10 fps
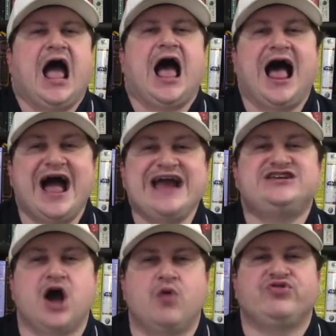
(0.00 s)
I
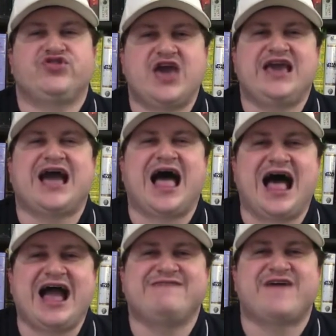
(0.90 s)
don't think
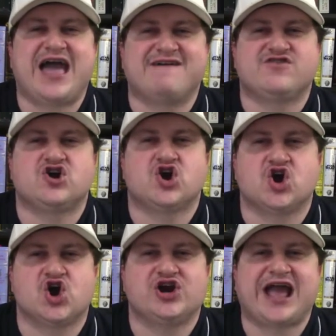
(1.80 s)
I've ever
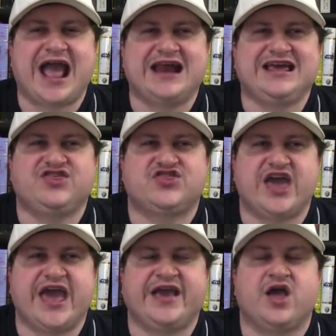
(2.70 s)
heard
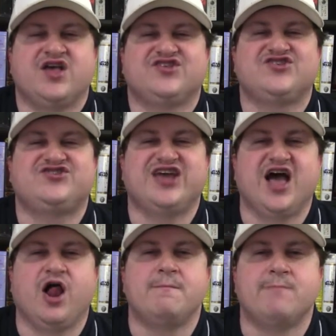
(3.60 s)
anything
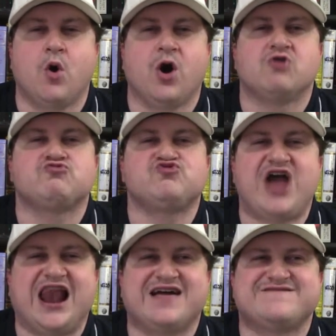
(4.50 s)
still more
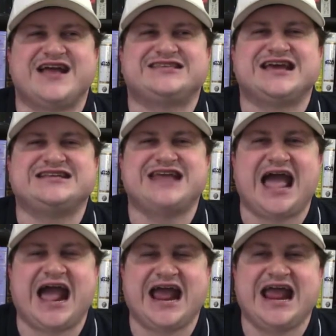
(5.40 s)
relevant
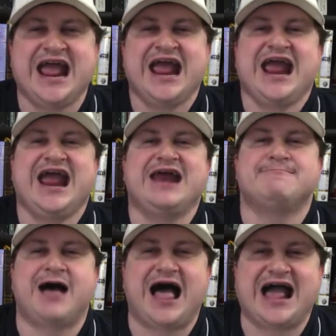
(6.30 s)
today in
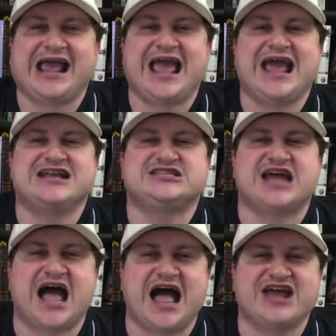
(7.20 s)
my
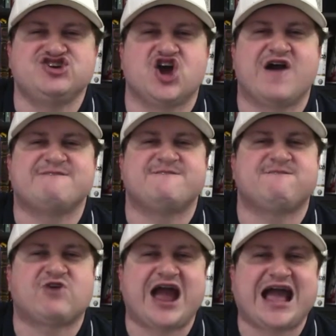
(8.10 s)
entire
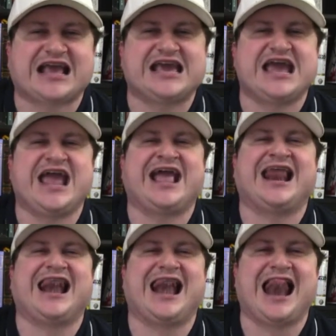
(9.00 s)
fracking
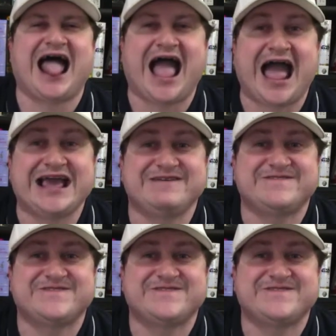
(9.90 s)
life.